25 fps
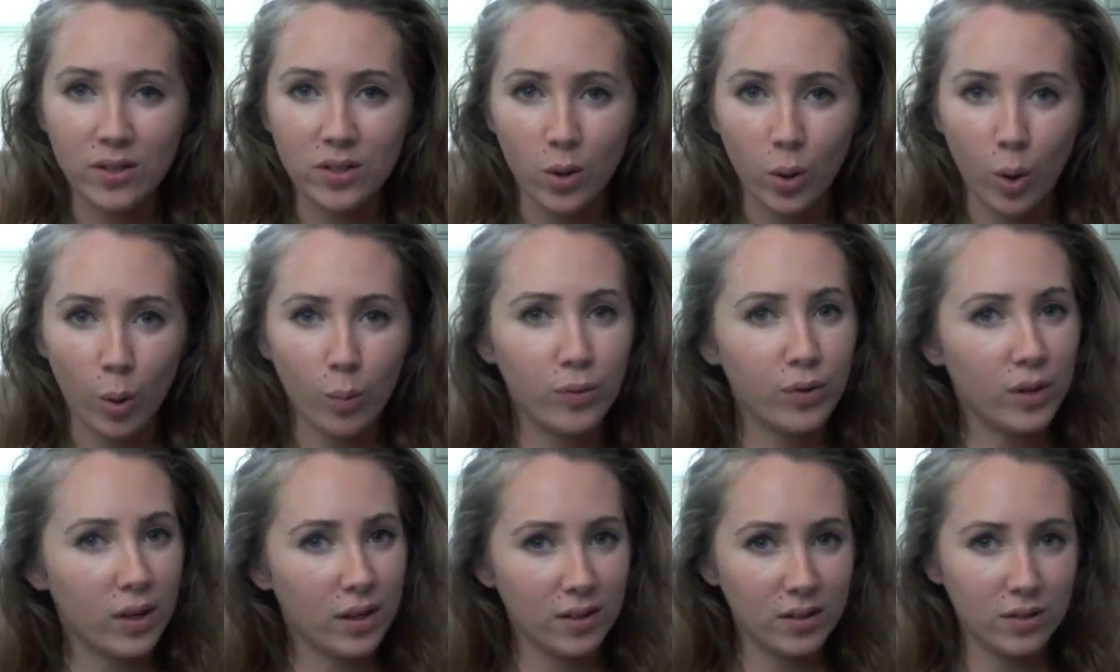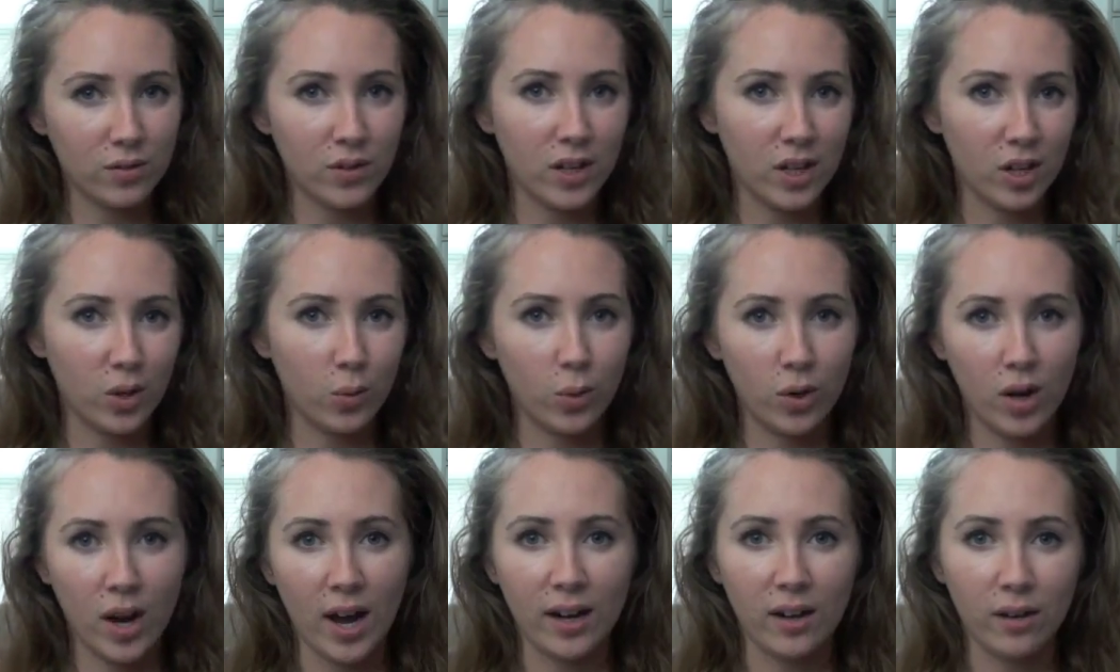So hopefully this video
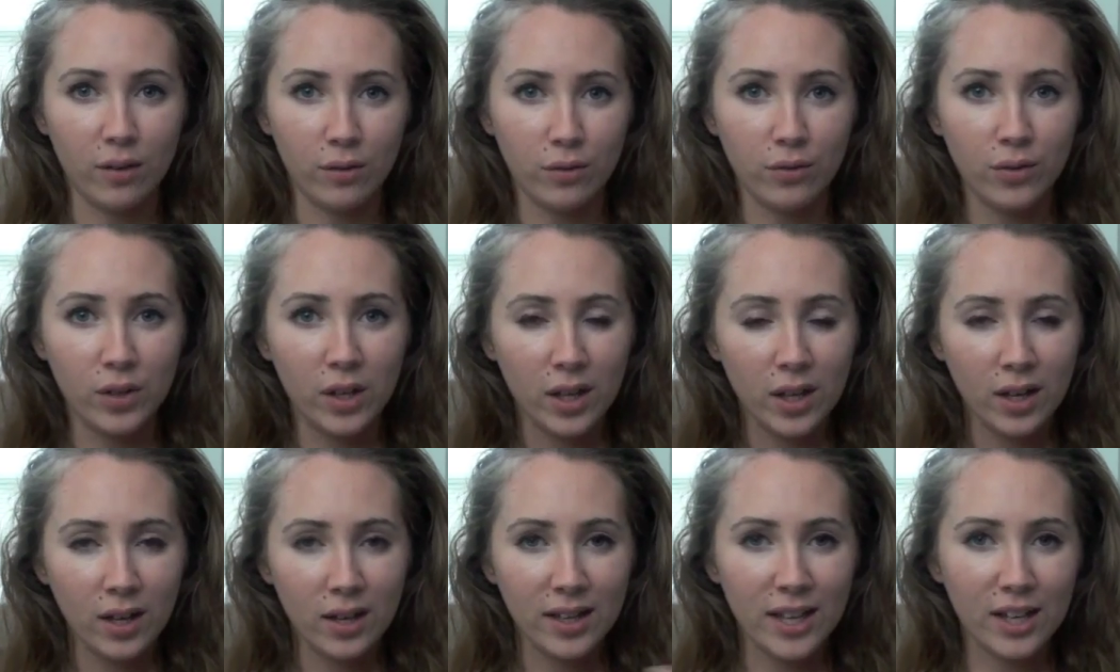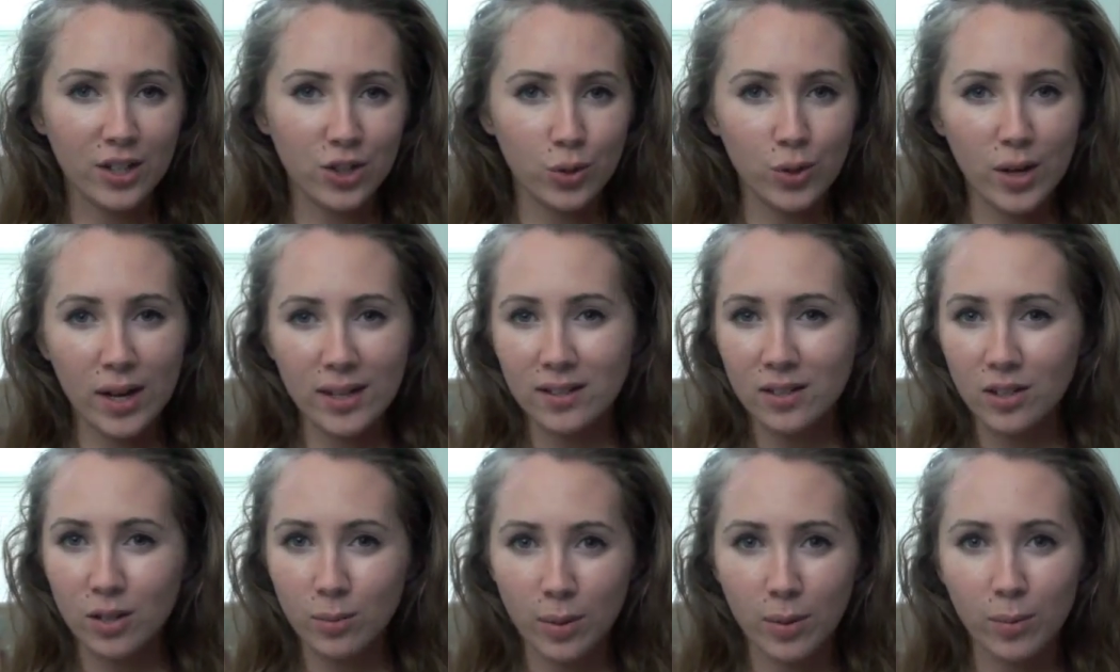will kind of get you
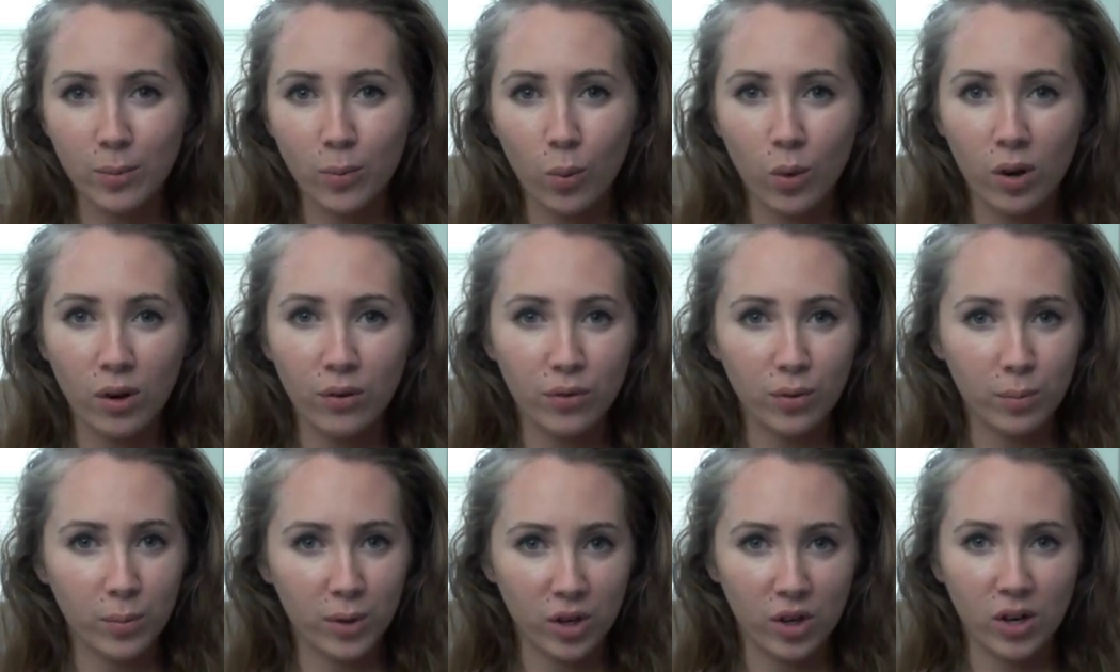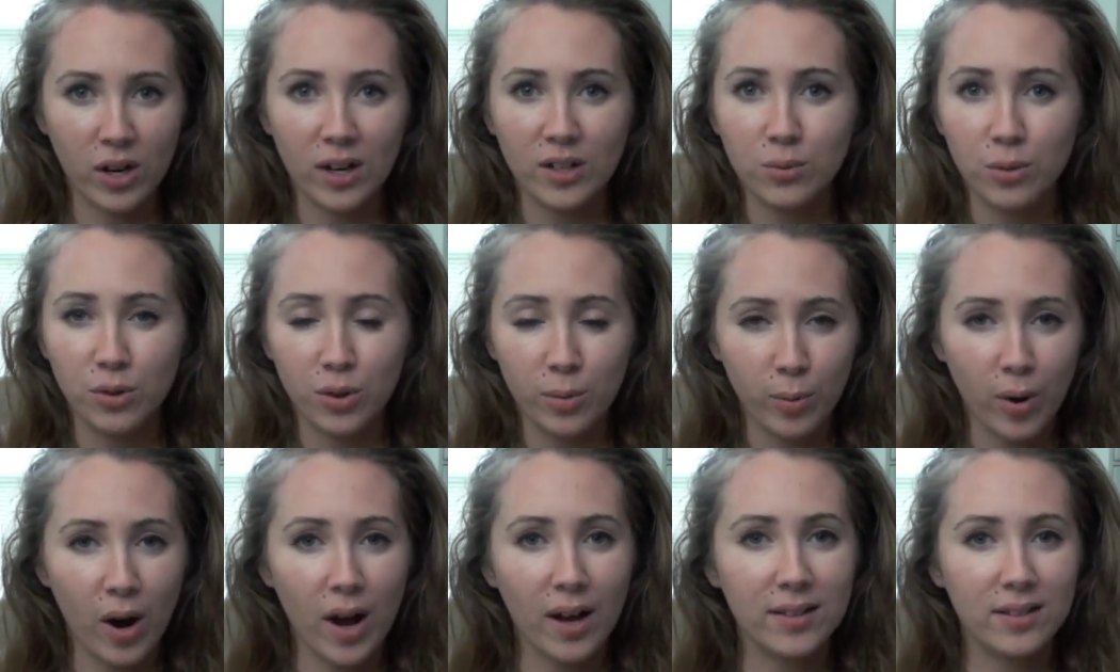guys a little bit more familiarized with
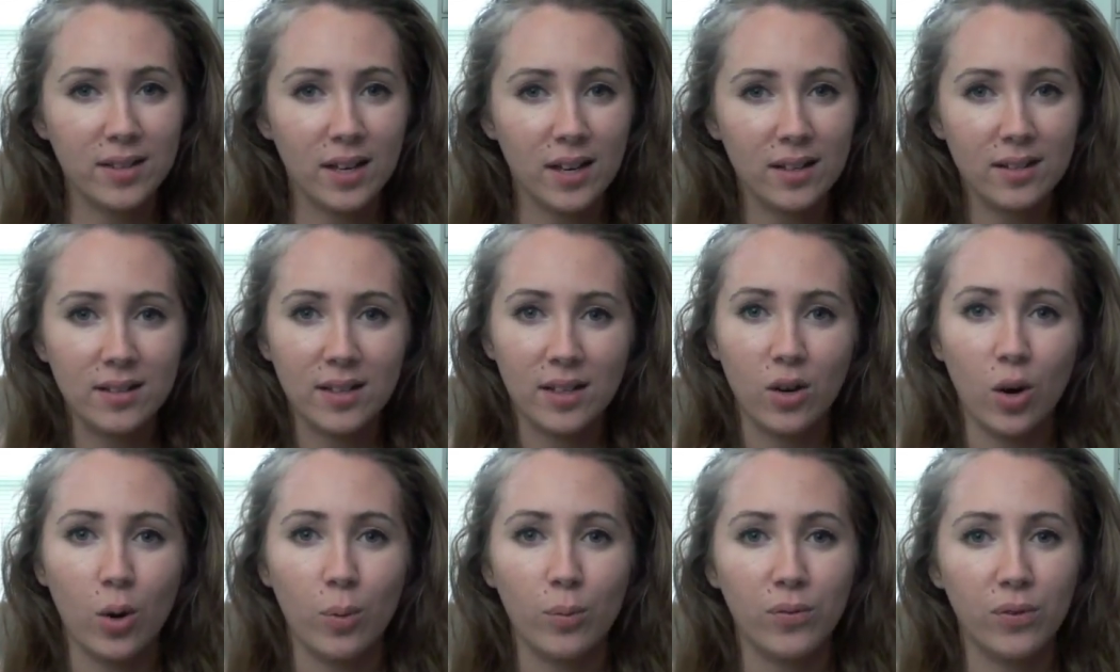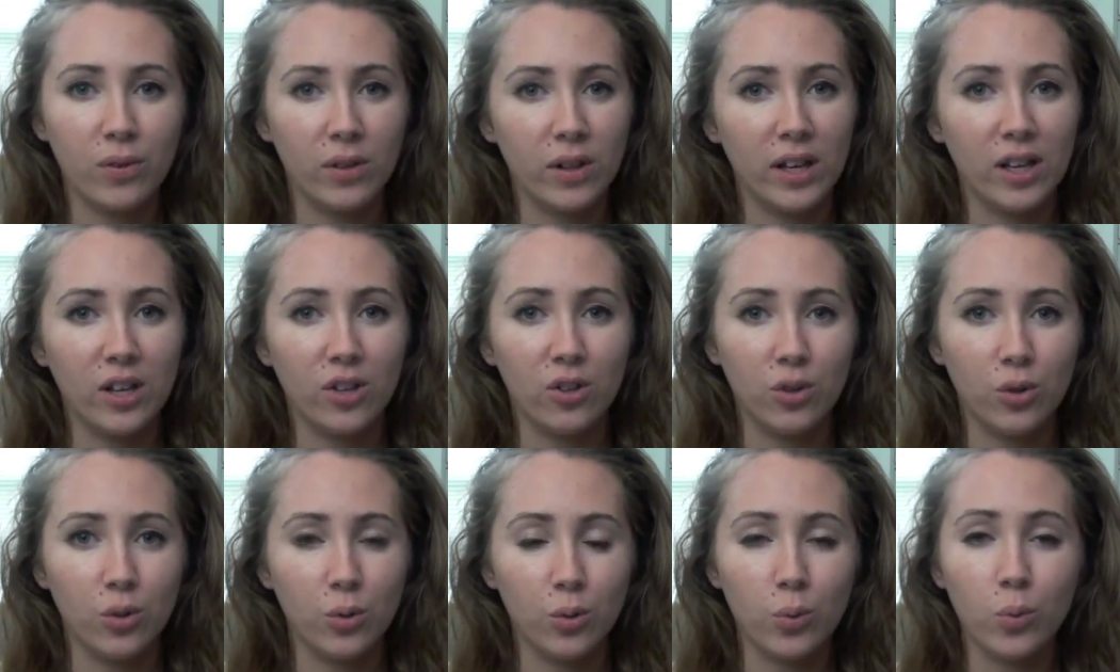the process, and hopefully
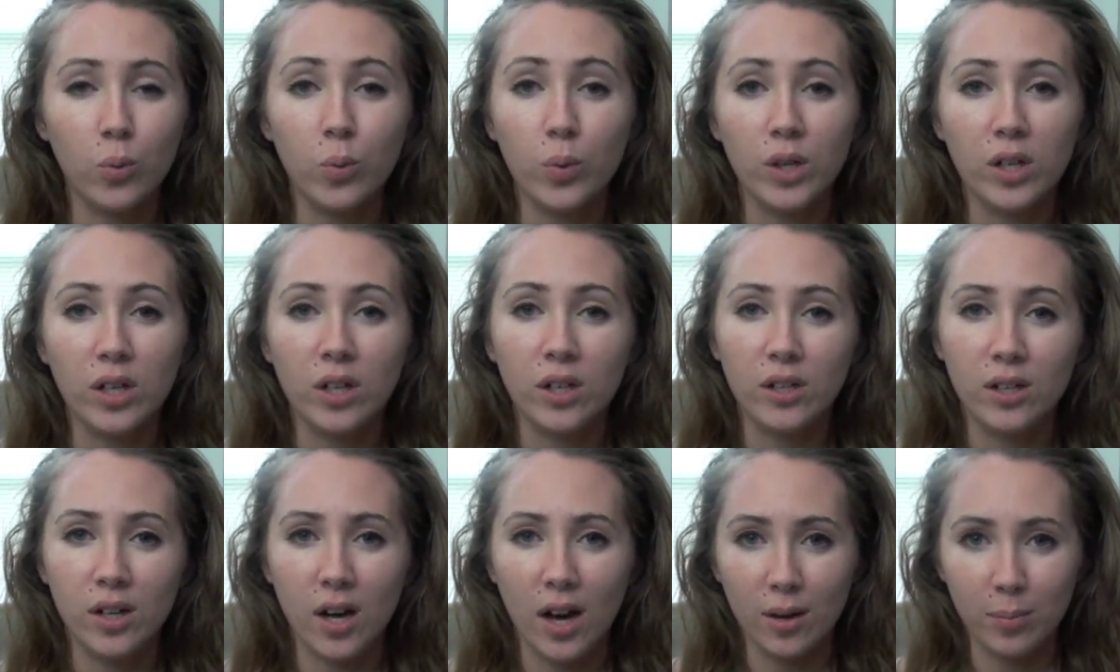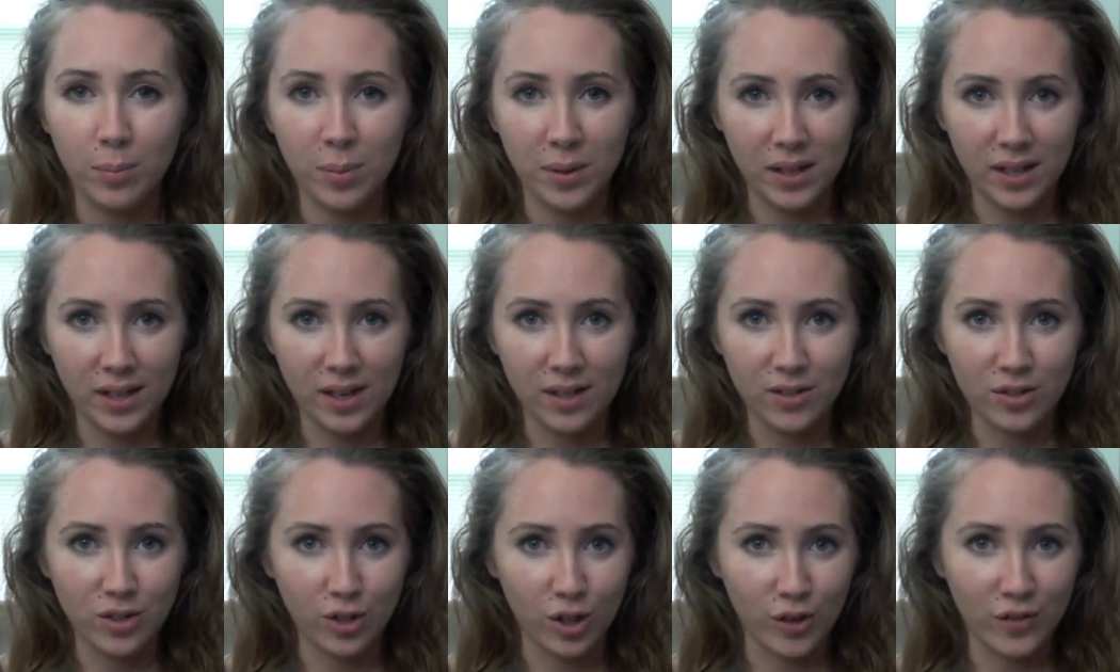you will not be
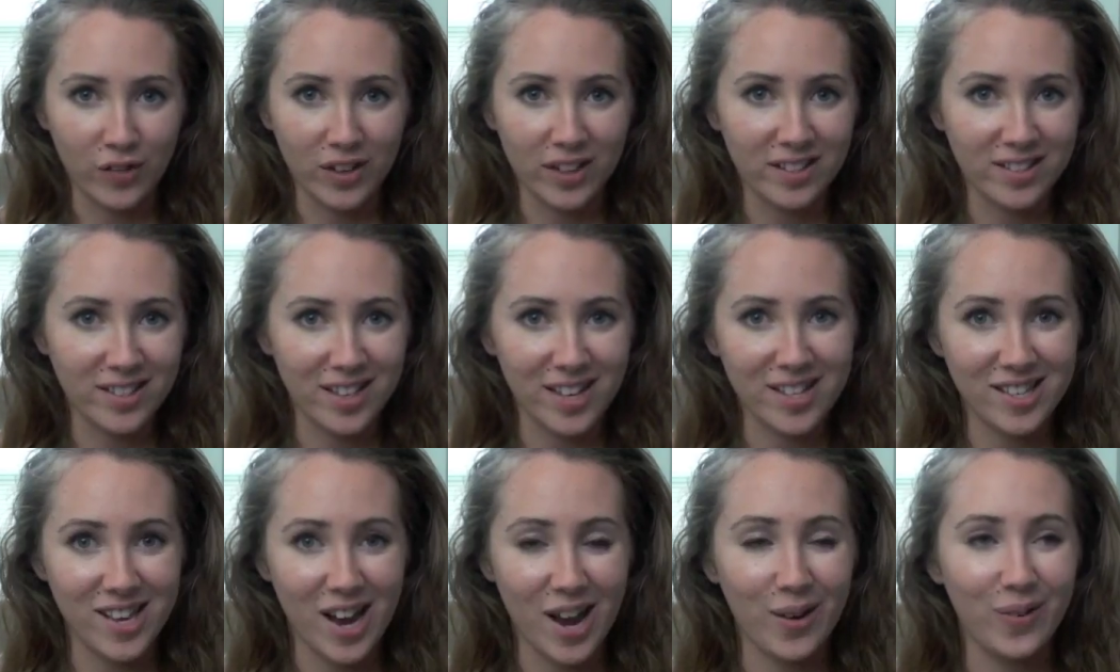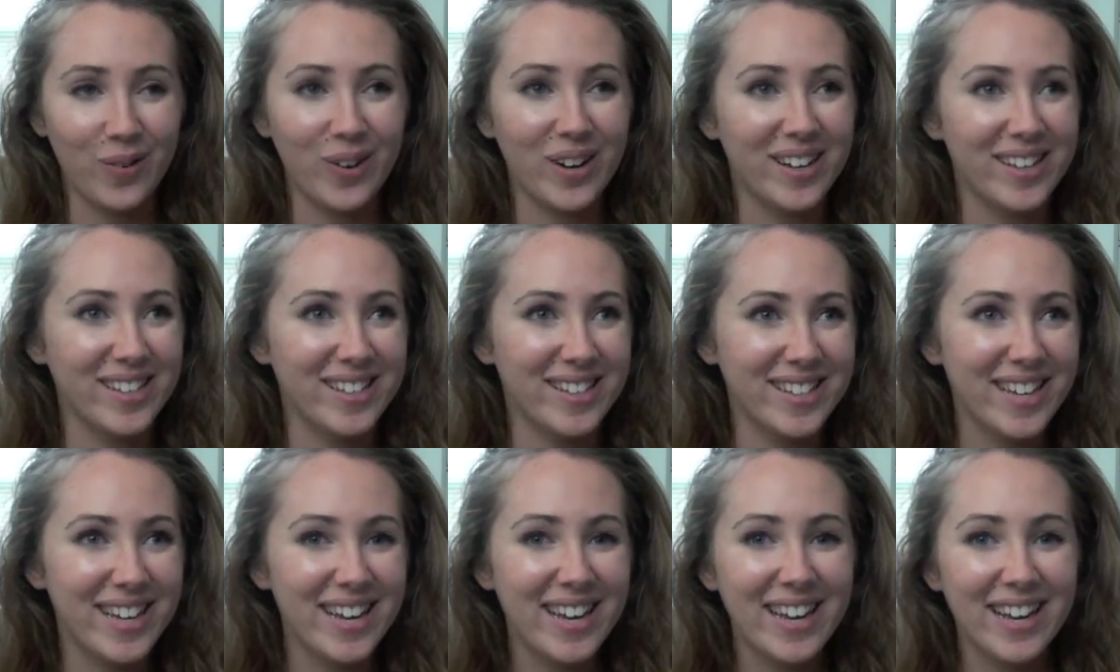as nervous as I
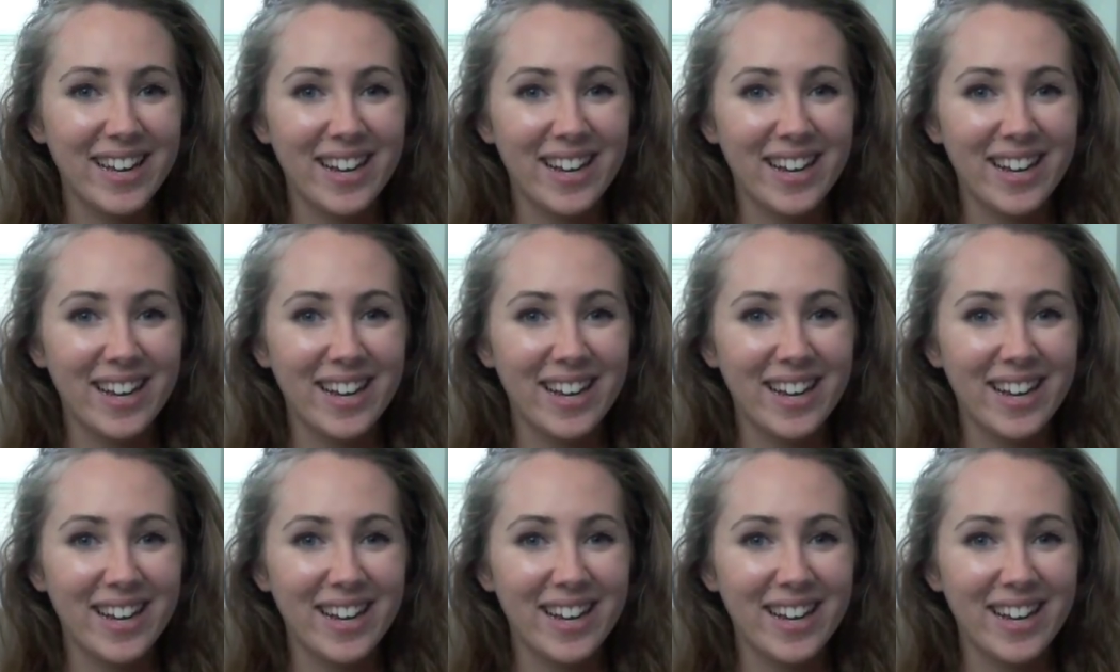was.